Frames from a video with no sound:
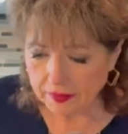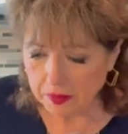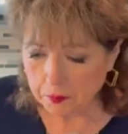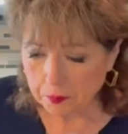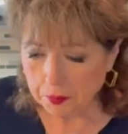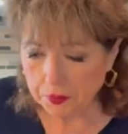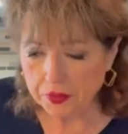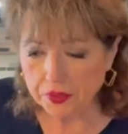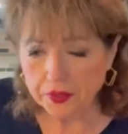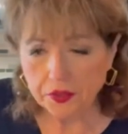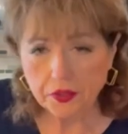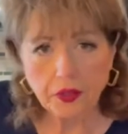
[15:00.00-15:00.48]
then
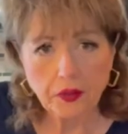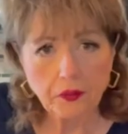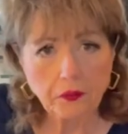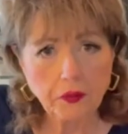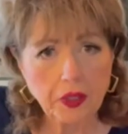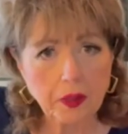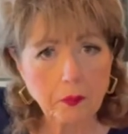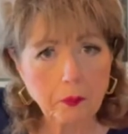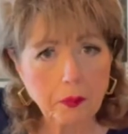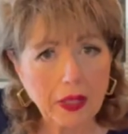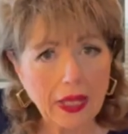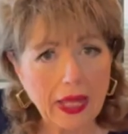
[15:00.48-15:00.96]
put it on
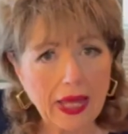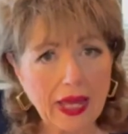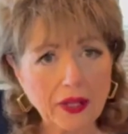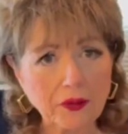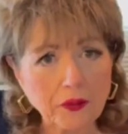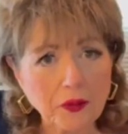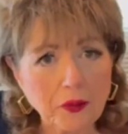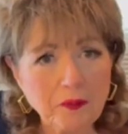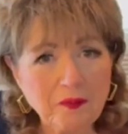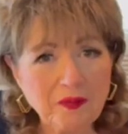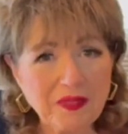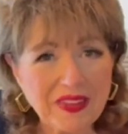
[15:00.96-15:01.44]
a
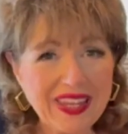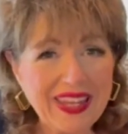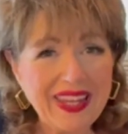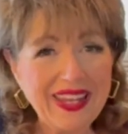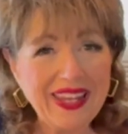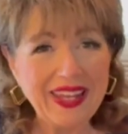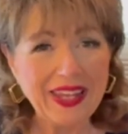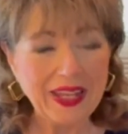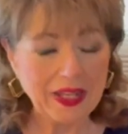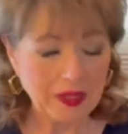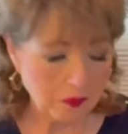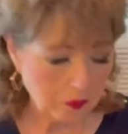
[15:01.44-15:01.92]
platter.
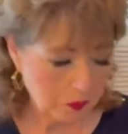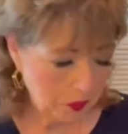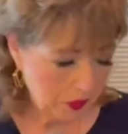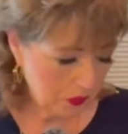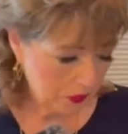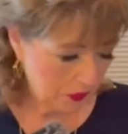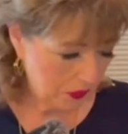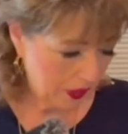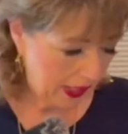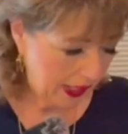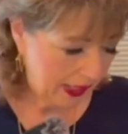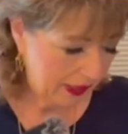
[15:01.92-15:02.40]
And we're
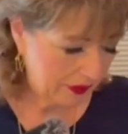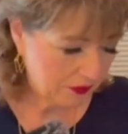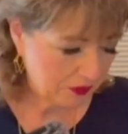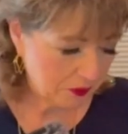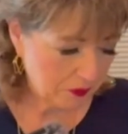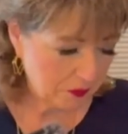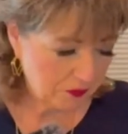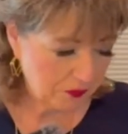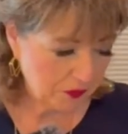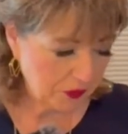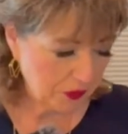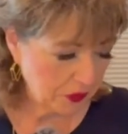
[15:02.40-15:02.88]
going to have
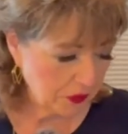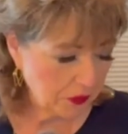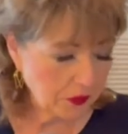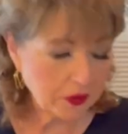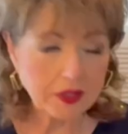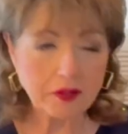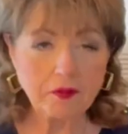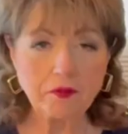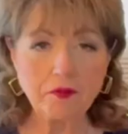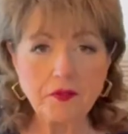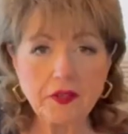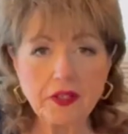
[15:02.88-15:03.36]
some food
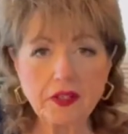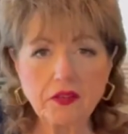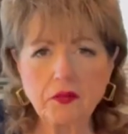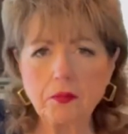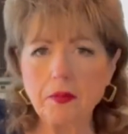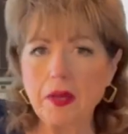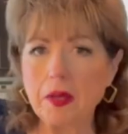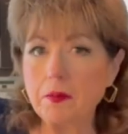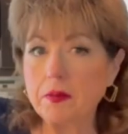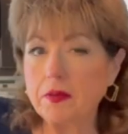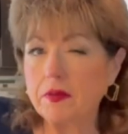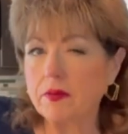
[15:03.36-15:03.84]
and fix
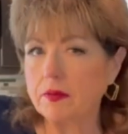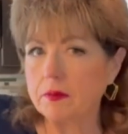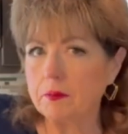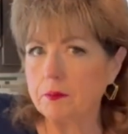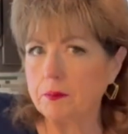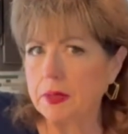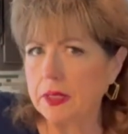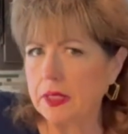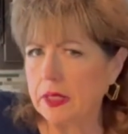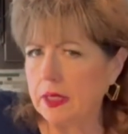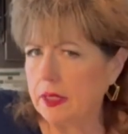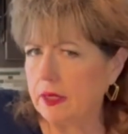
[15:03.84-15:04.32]
maybe some
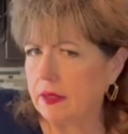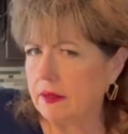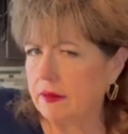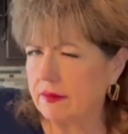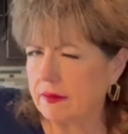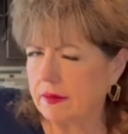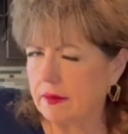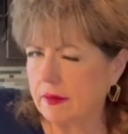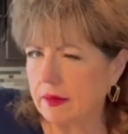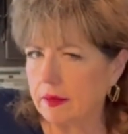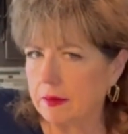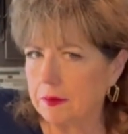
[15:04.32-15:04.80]
peas
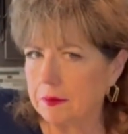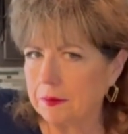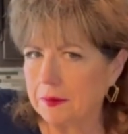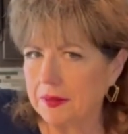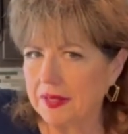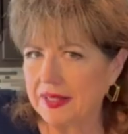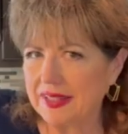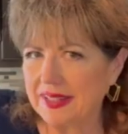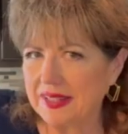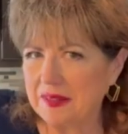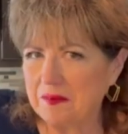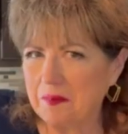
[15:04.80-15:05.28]
to go
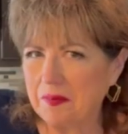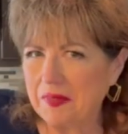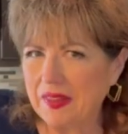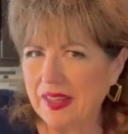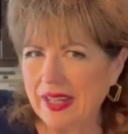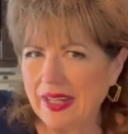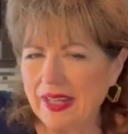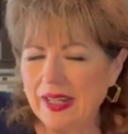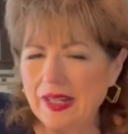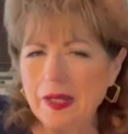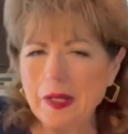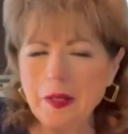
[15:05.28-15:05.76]
with it.
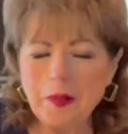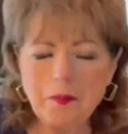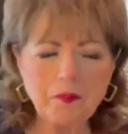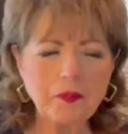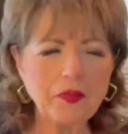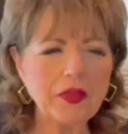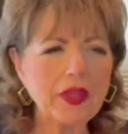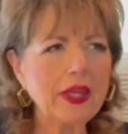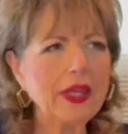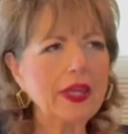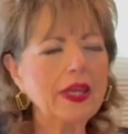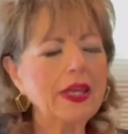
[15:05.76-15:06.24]

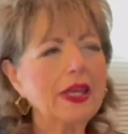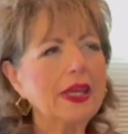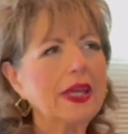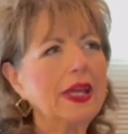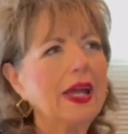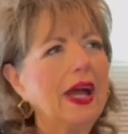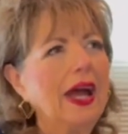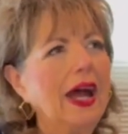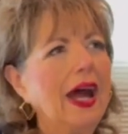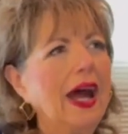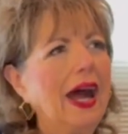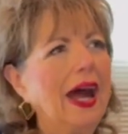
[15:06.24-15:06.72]

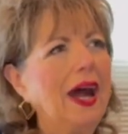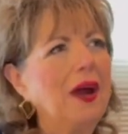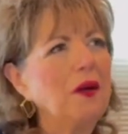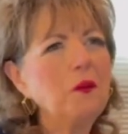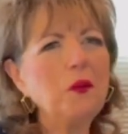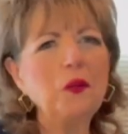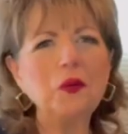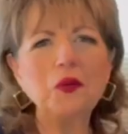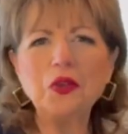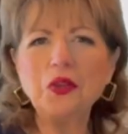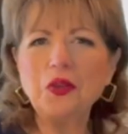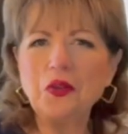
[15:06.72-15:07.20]
I
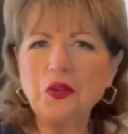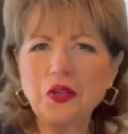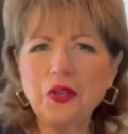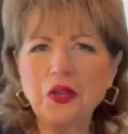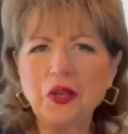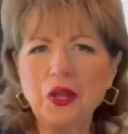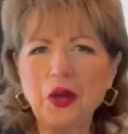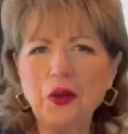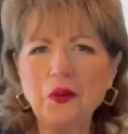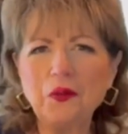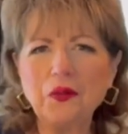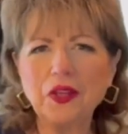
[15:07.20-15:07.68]
want you to
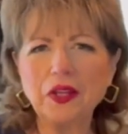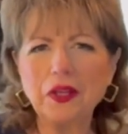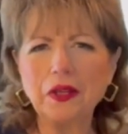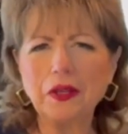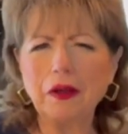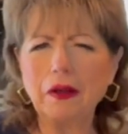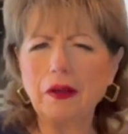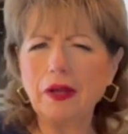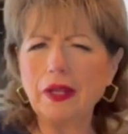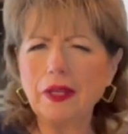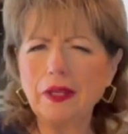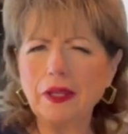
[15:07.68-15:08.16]
know that
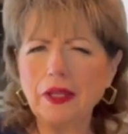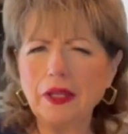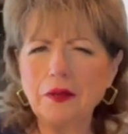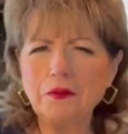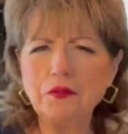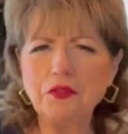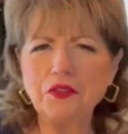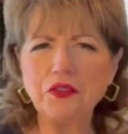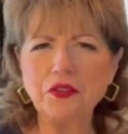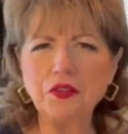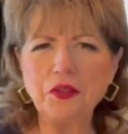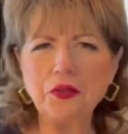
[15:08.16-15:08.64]
God
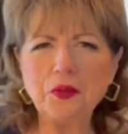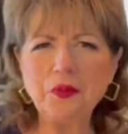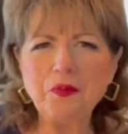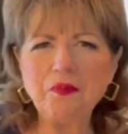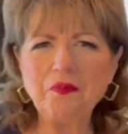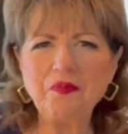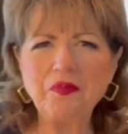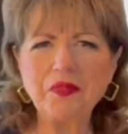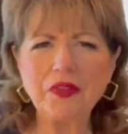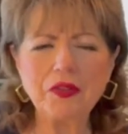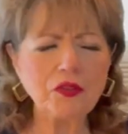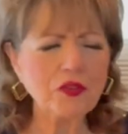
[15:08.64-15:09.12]
loves you
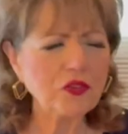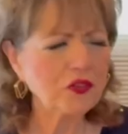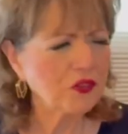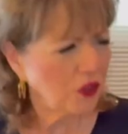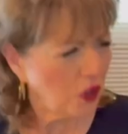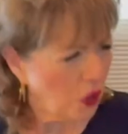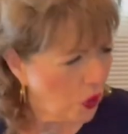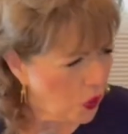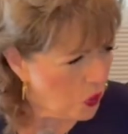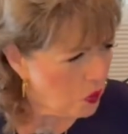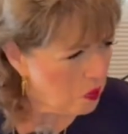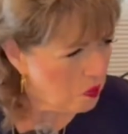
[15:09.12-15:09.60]

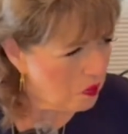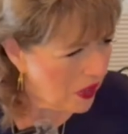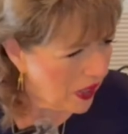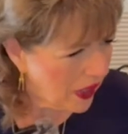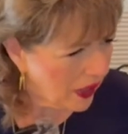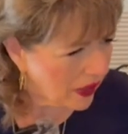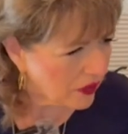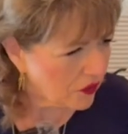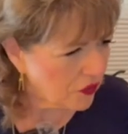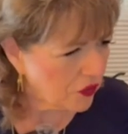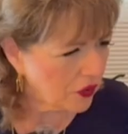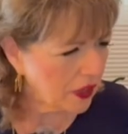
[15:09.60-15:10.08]
so
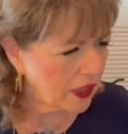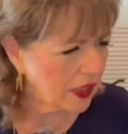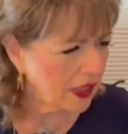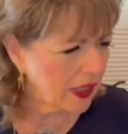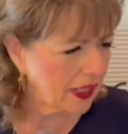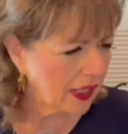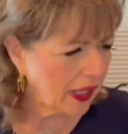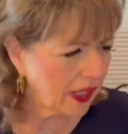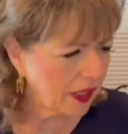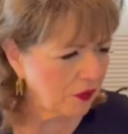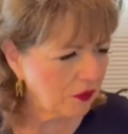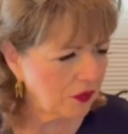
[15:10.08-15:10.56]
much. He
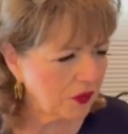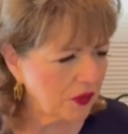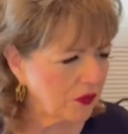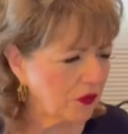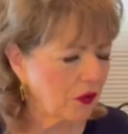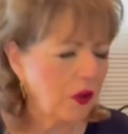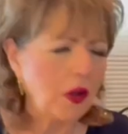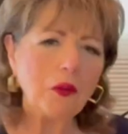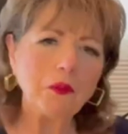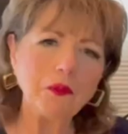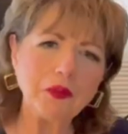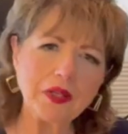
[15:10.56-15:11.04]
gave his
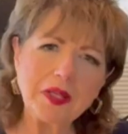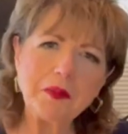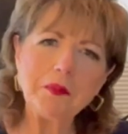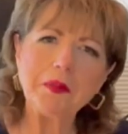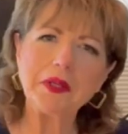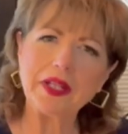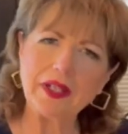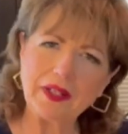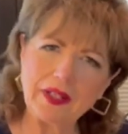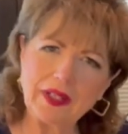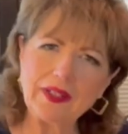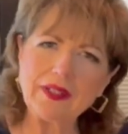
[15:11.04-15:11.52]
only
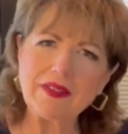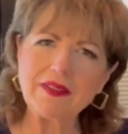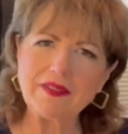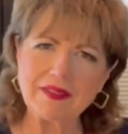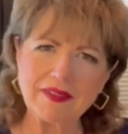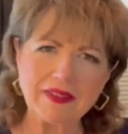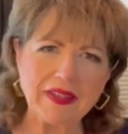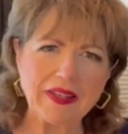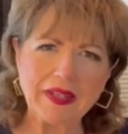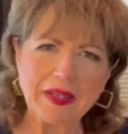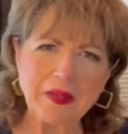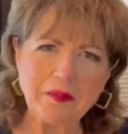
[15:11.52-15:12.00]
begotten
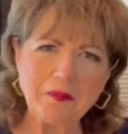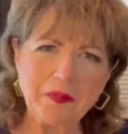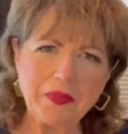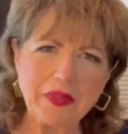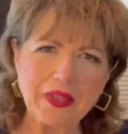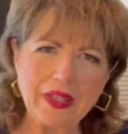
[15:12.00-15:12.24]
Son